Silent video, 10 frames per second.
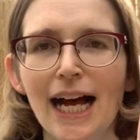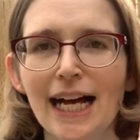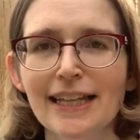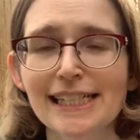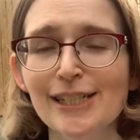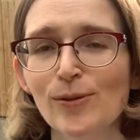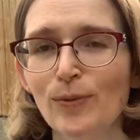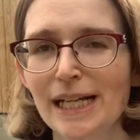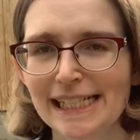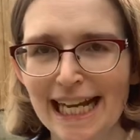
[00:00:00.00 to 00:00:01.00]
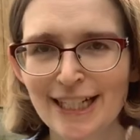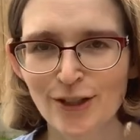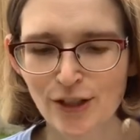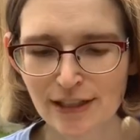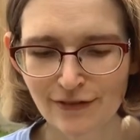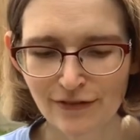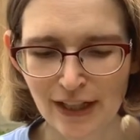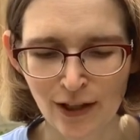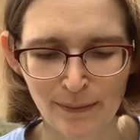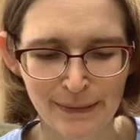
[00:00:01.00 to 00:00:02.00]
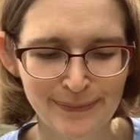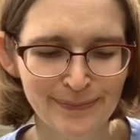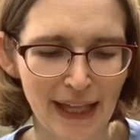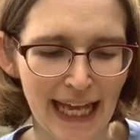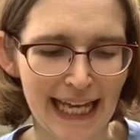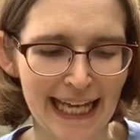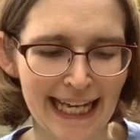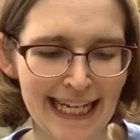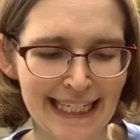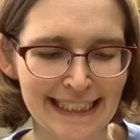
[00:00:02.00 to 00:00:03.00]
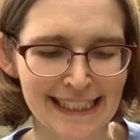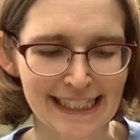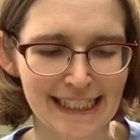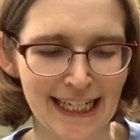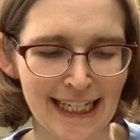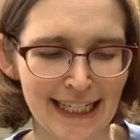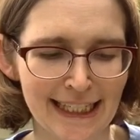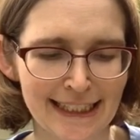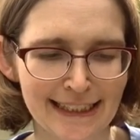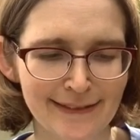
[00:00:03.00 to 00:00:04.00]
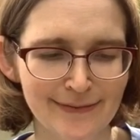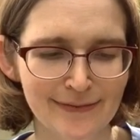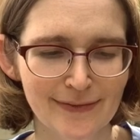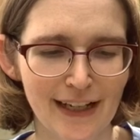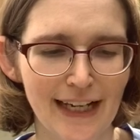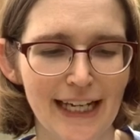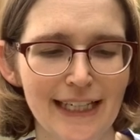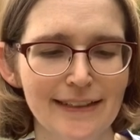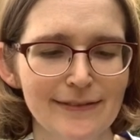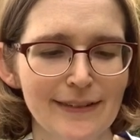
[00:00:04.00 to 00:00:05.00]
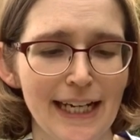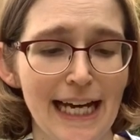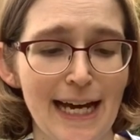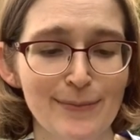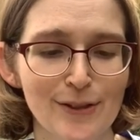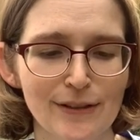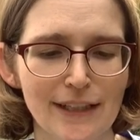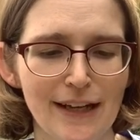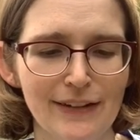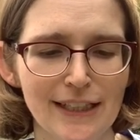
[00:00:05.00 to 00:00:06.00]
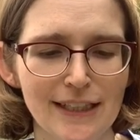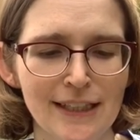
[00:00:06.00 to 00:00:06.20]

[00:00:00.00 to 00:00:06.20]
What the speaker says: This is a Wes Anderson film, and I absolutely love it.